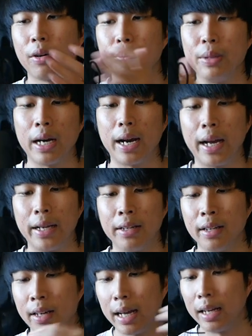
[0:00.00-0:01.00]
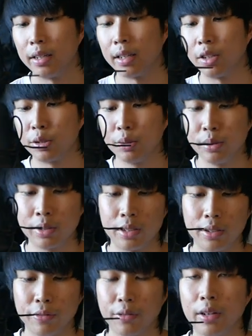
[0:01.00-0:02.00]
or behind, and you can choose
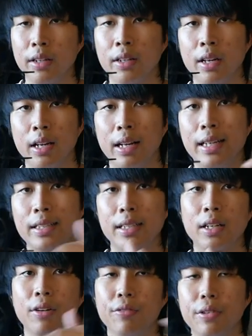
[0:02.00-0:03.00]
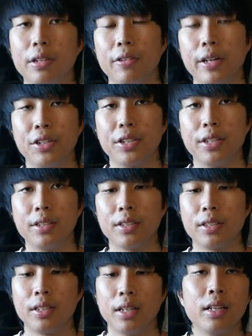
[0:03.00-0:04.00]
different lacing
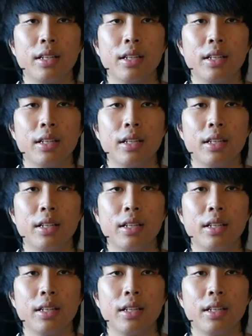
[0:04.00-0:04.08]
configurations.